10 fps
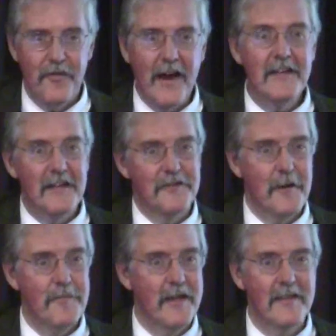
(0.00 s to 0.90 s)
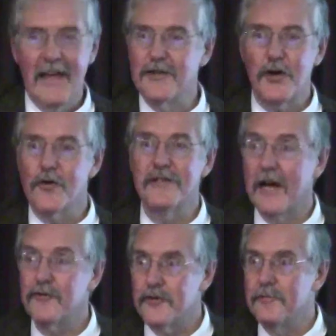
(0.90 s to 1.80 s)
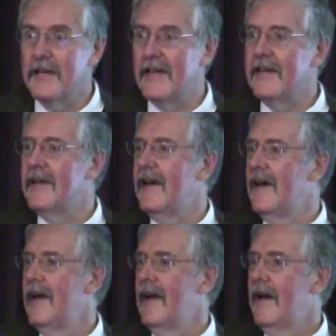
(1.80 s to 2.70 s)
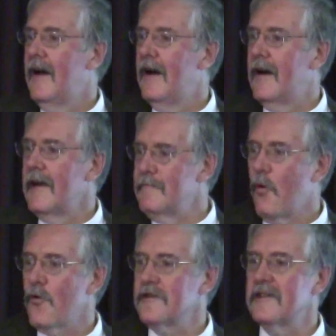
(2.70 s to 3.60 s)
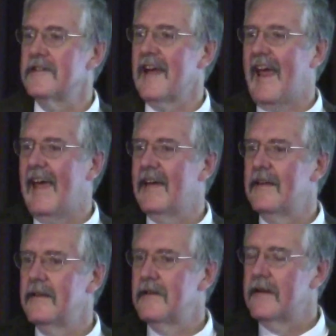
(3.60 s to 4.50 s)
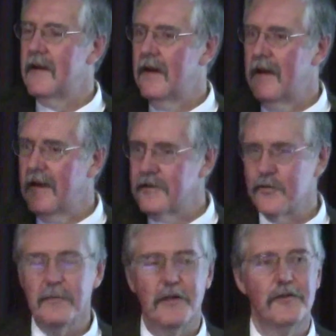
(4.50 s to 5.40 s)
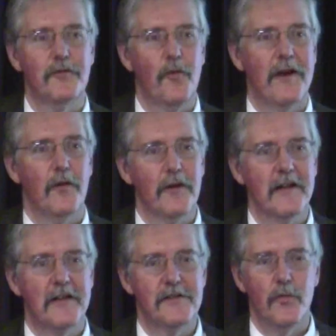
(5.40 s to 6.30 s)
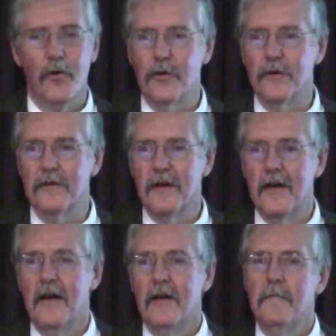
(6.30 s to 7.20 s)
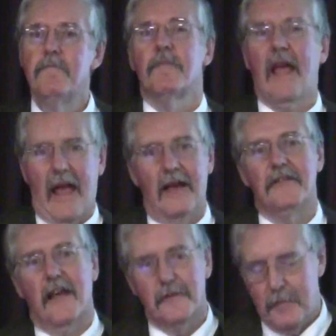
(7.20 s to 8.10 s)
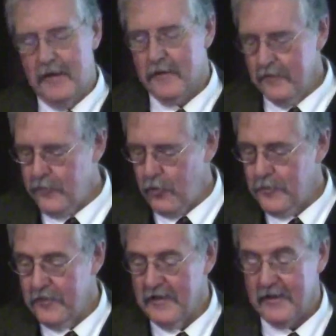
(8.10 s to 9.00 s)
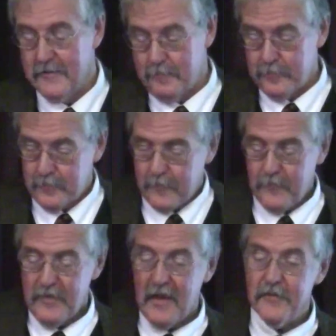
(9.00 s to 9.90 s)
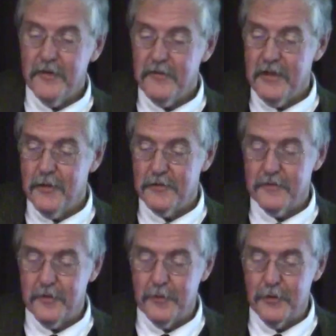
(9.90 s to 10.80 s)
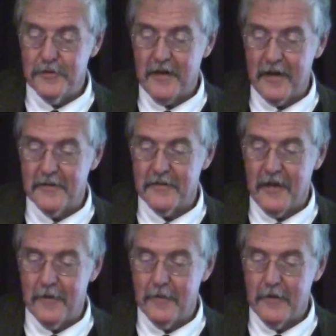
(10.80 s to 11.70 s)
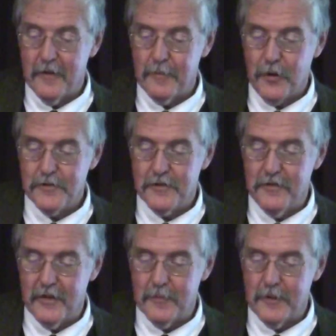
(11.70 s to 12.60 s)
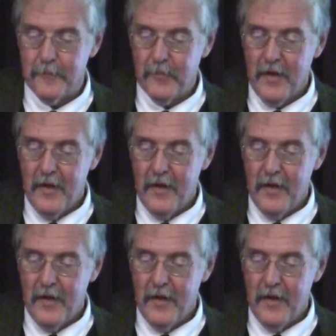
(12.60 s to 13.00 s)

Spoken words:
finding something that turns out to be important and an extremely useful way to organize the world, as has been confirmed over the last 50 years of computer science and parser development.